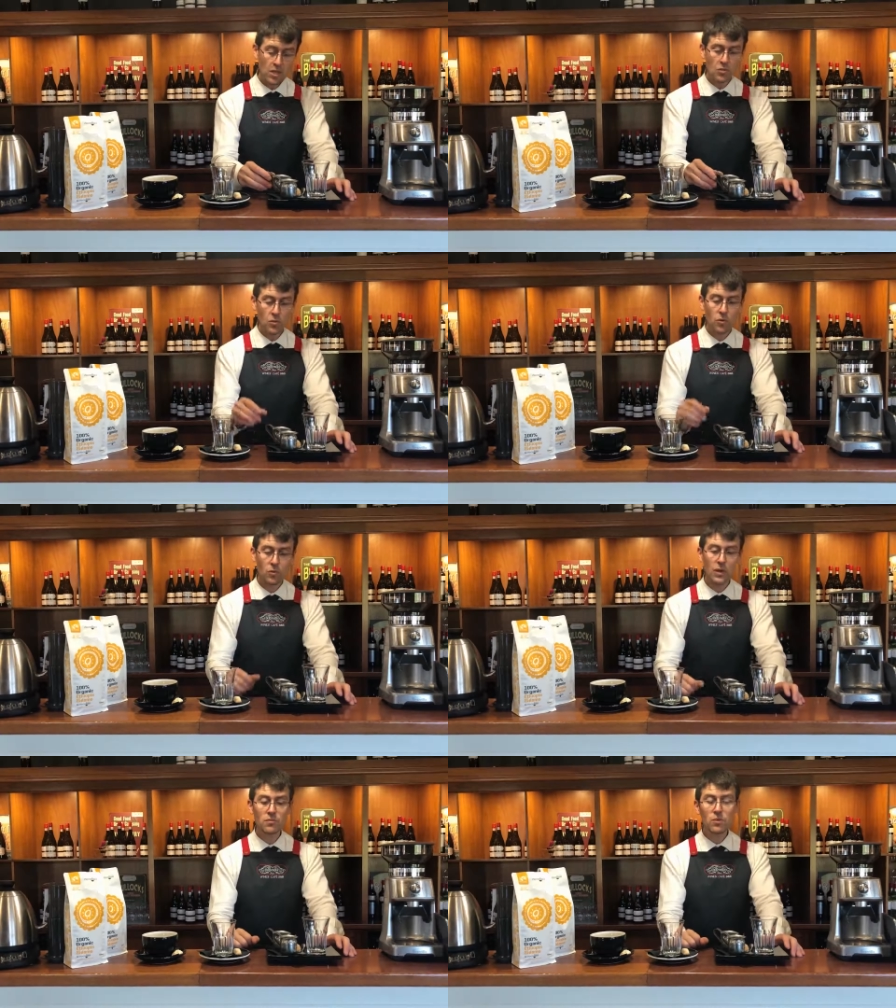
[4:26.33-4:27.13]
So
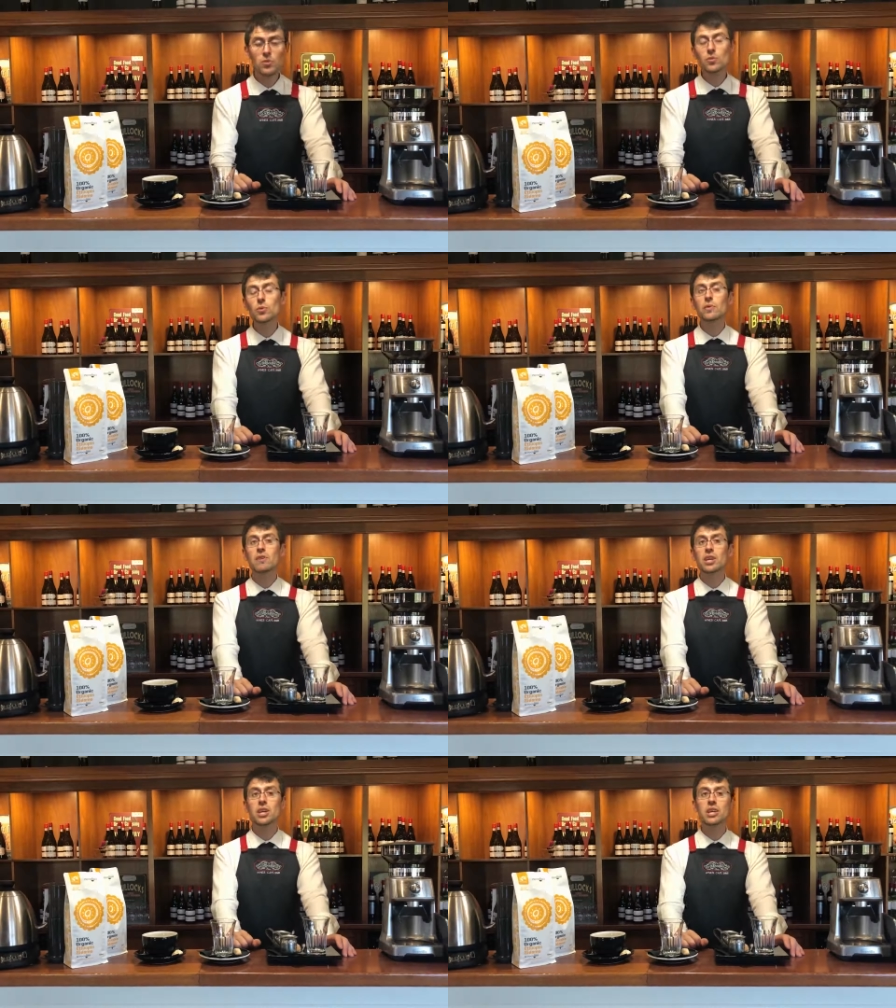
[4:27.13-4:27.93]
what we do
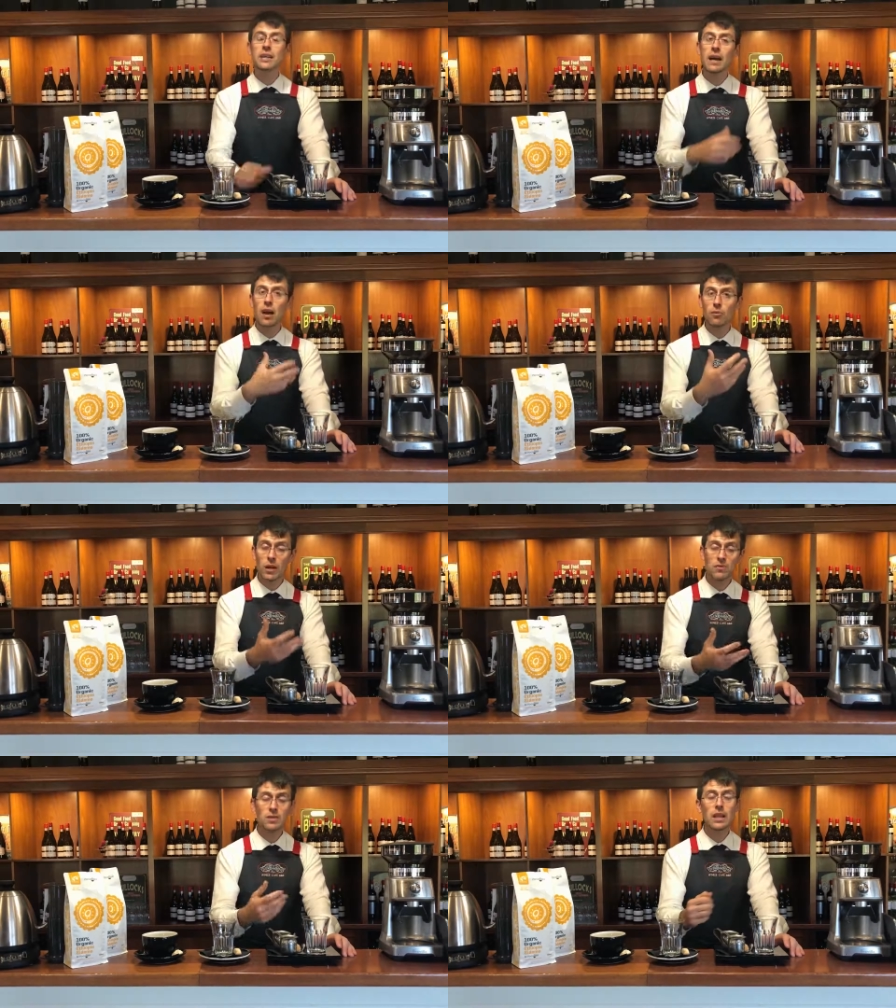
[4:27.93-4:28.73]
over here, and now
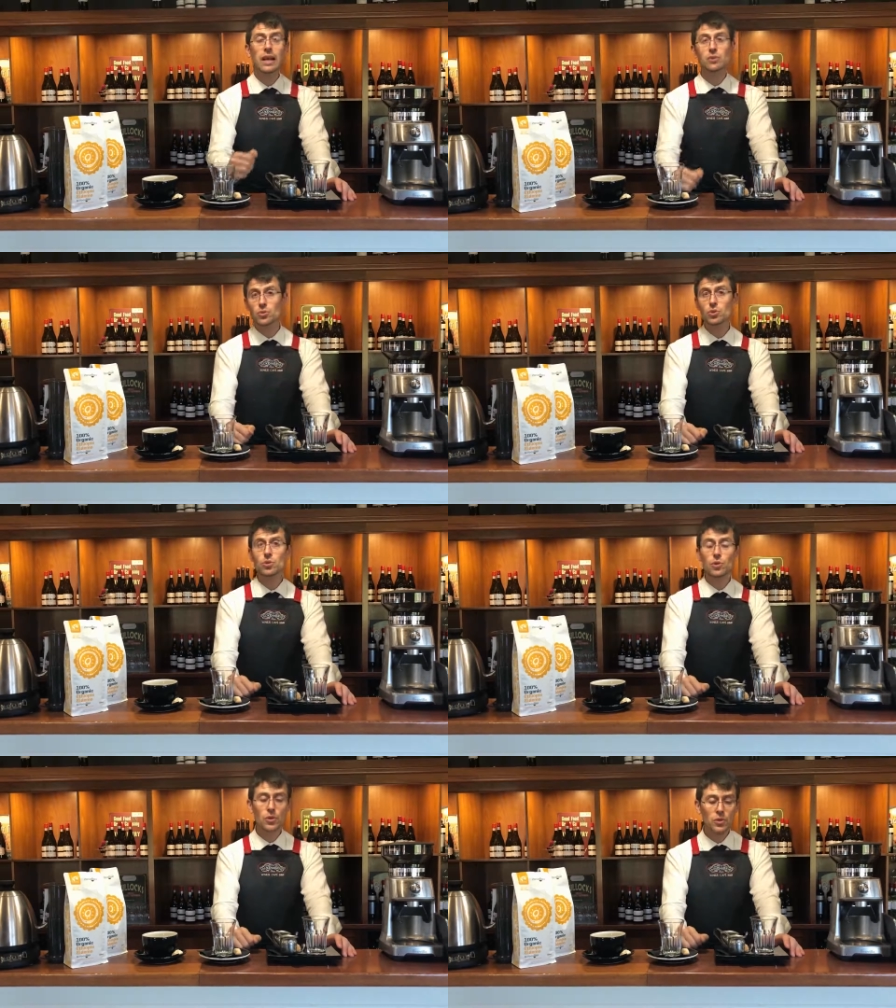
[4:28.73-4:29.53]
I would like to
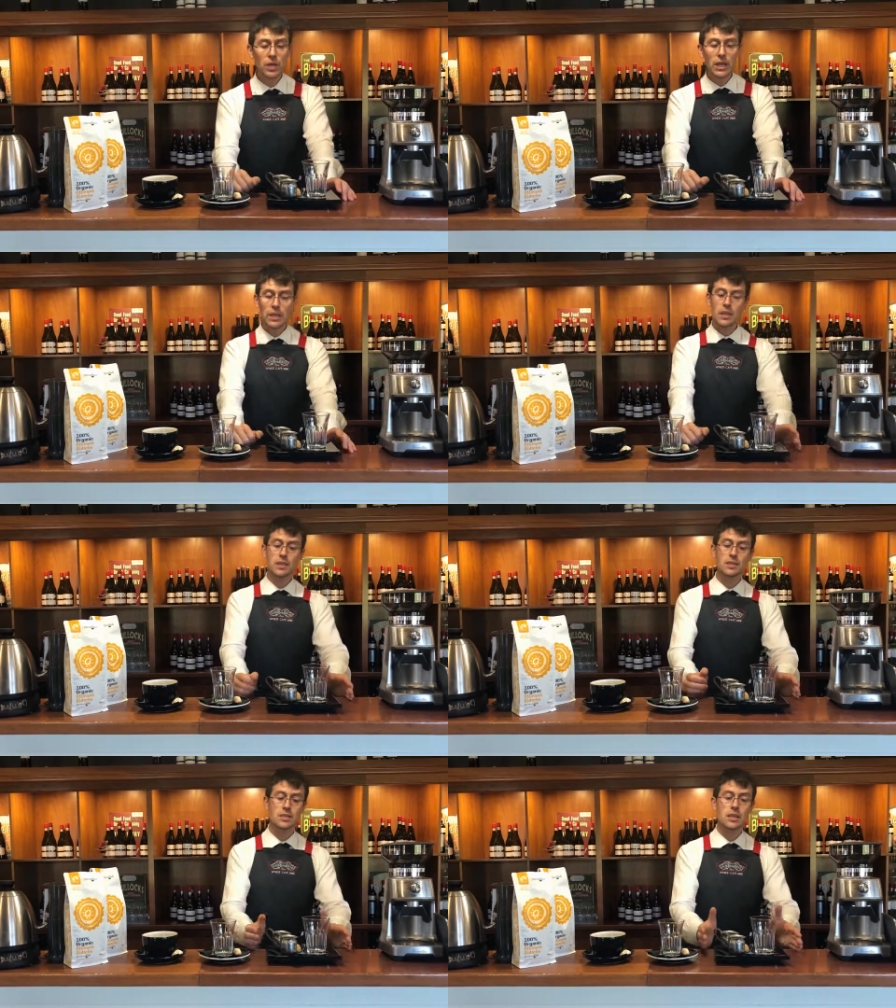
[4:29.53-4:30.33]
show you,
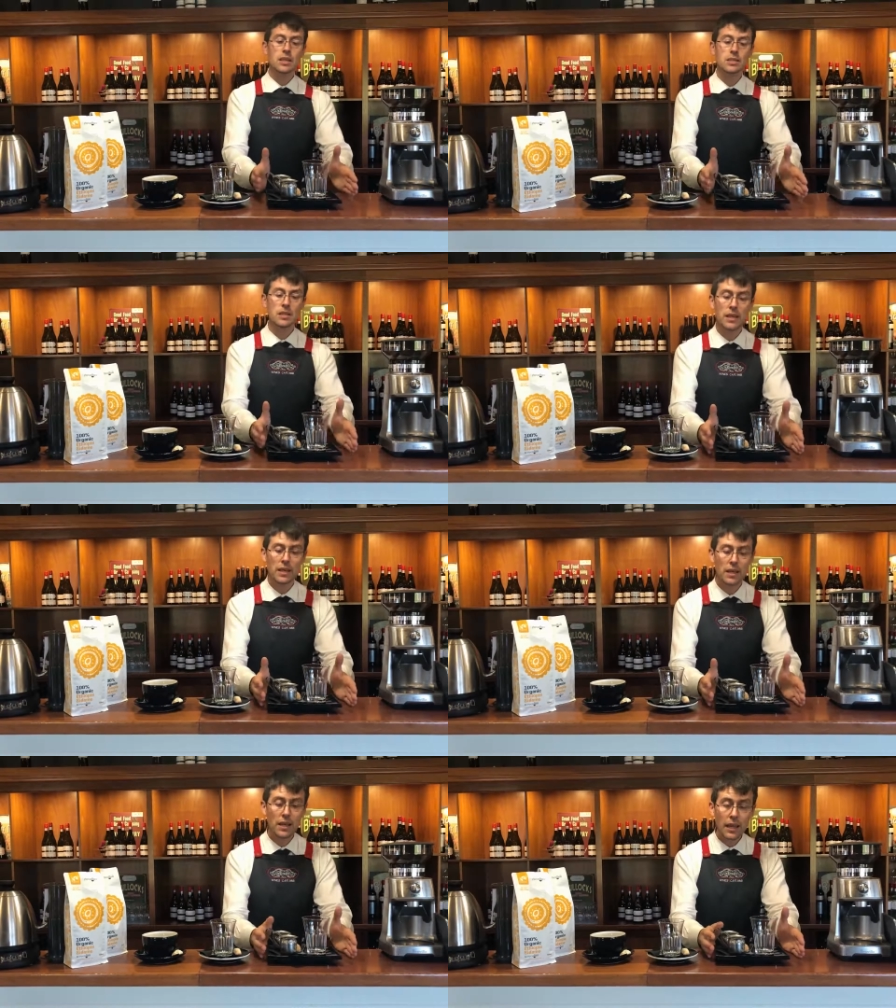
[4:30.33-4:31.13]
it's the
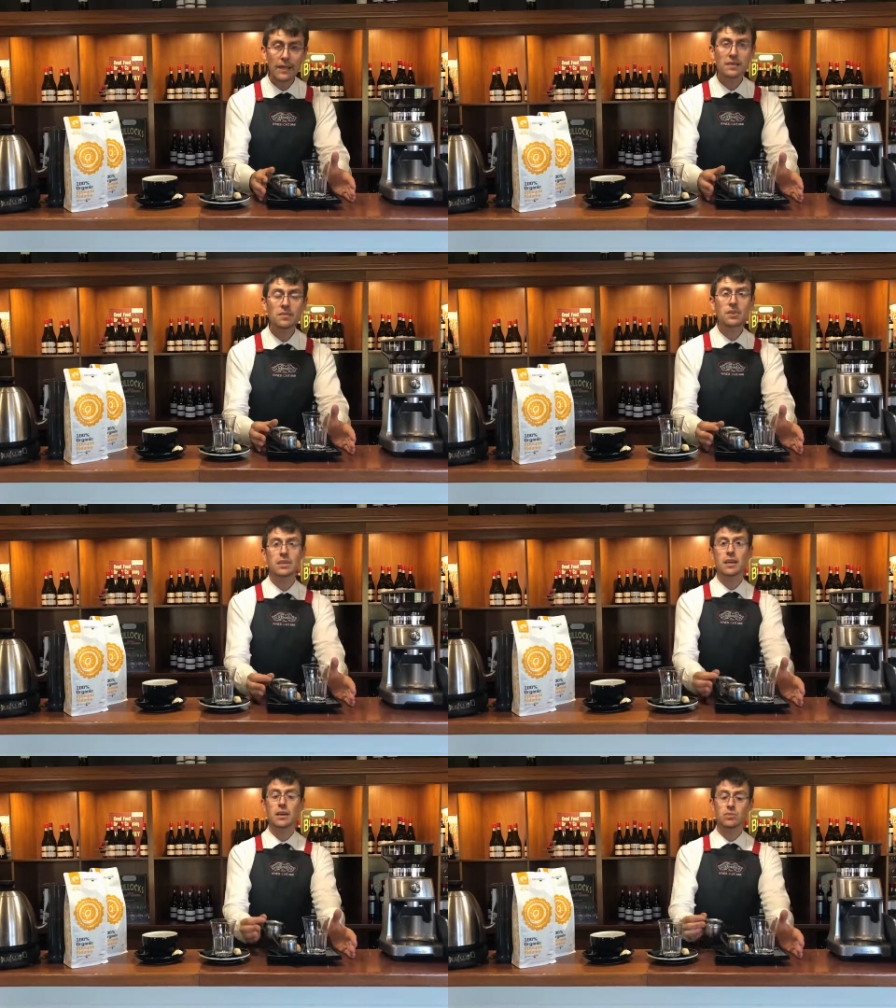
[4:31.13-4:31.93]
latte
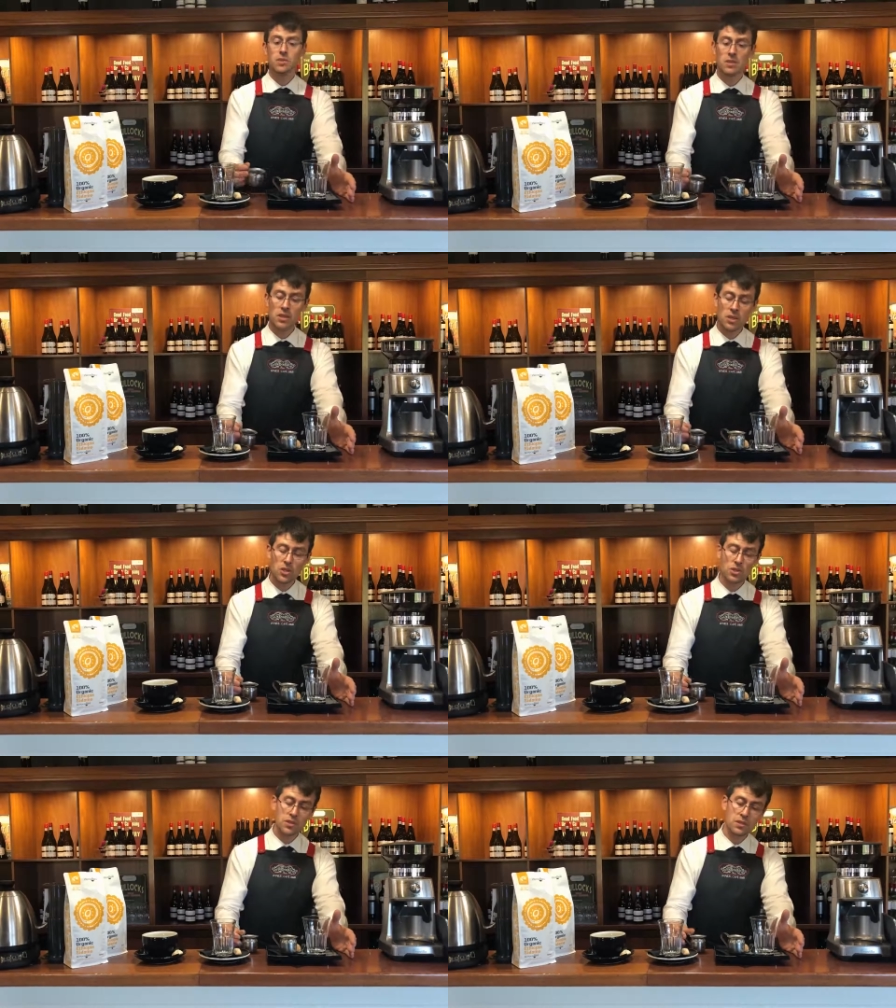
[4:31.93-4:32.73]
macchiato
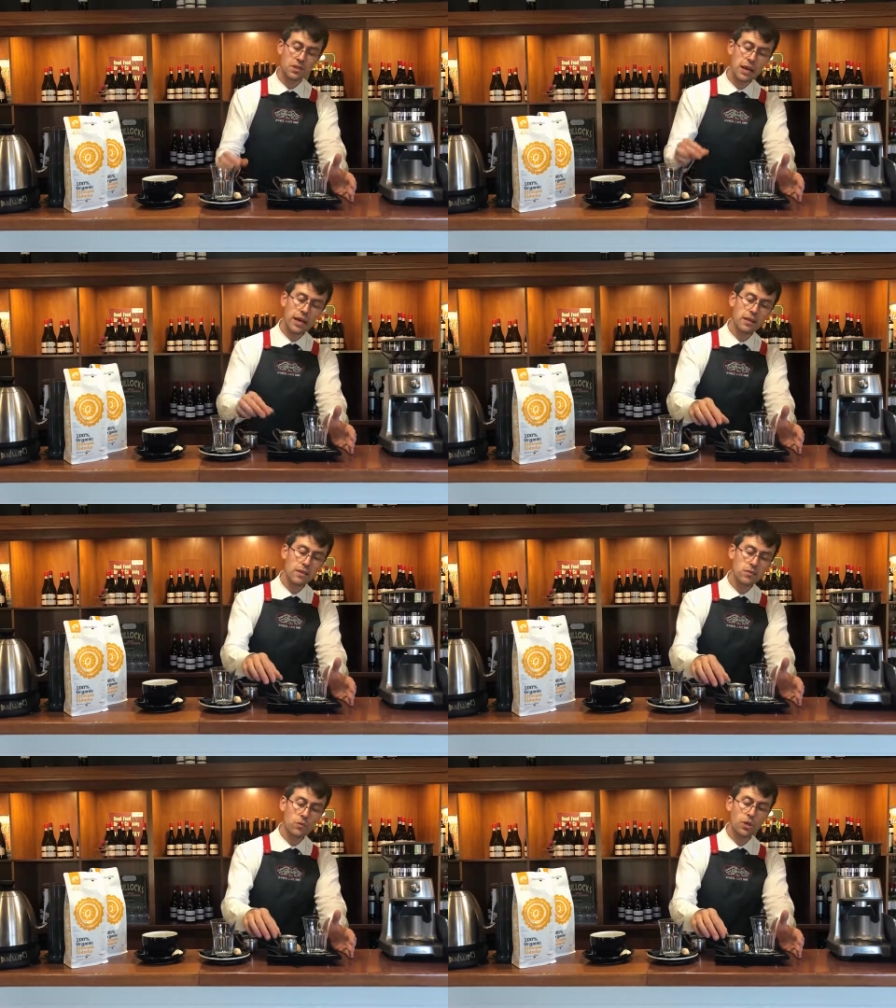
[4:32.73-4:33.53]
international style
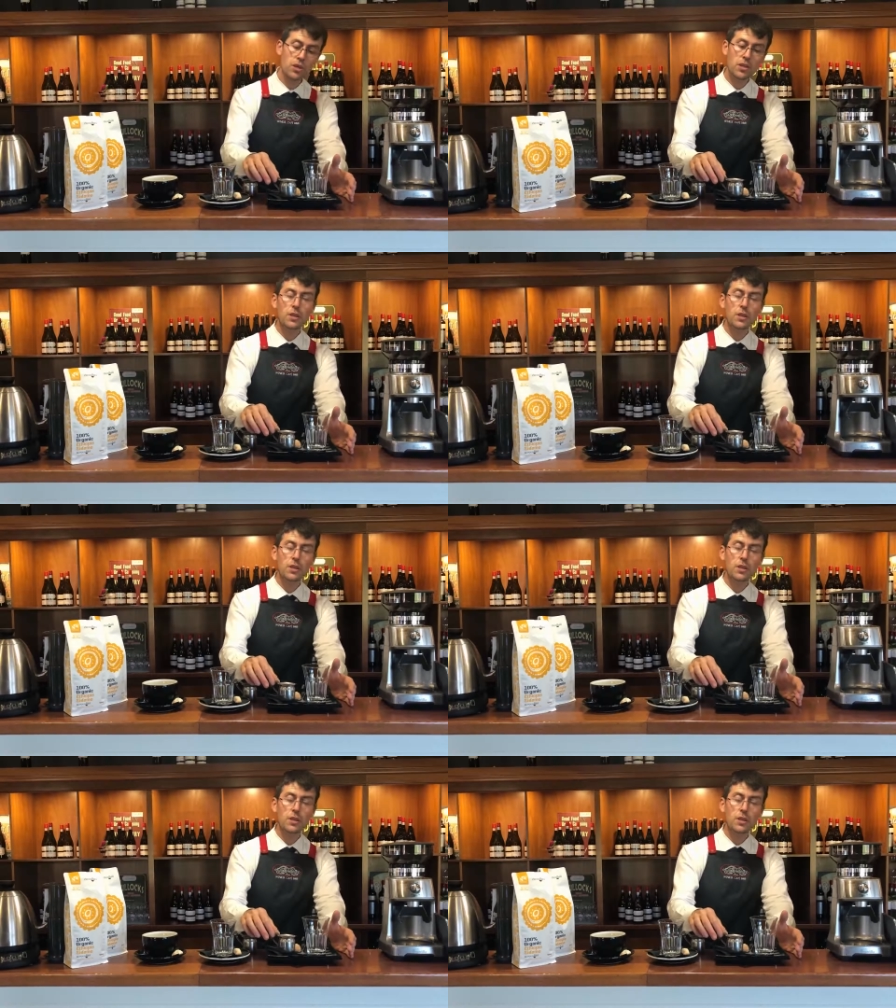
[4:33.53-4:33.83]
with